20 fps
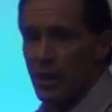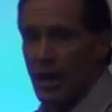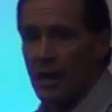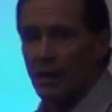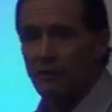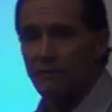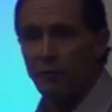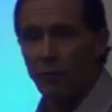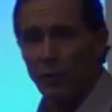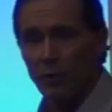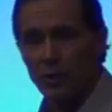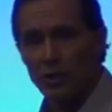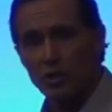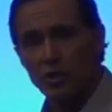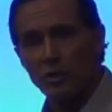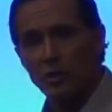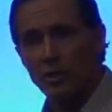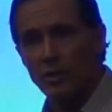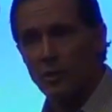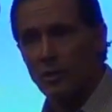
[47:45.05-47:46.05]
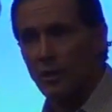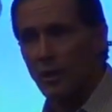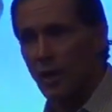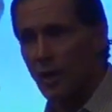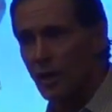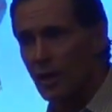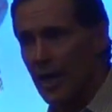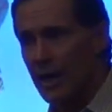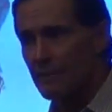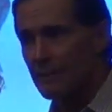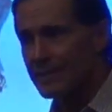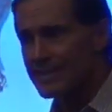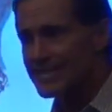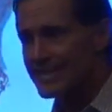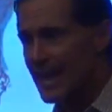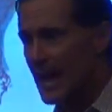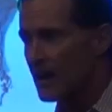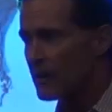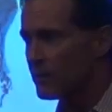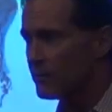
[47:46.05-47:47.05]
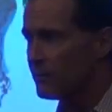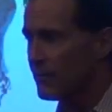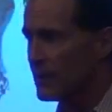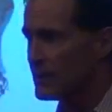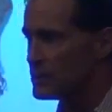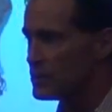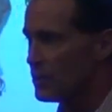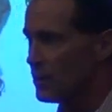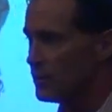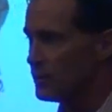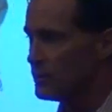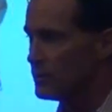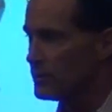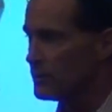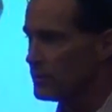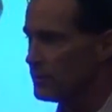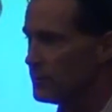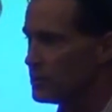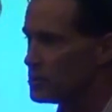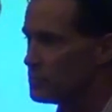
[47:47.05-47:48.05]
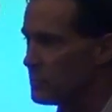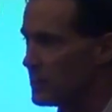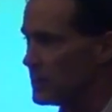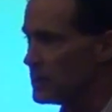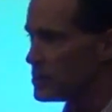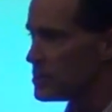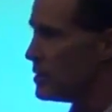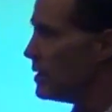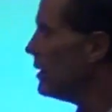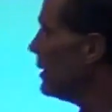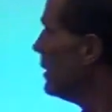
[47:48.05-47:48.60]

California's a climate sacrifice zone, which means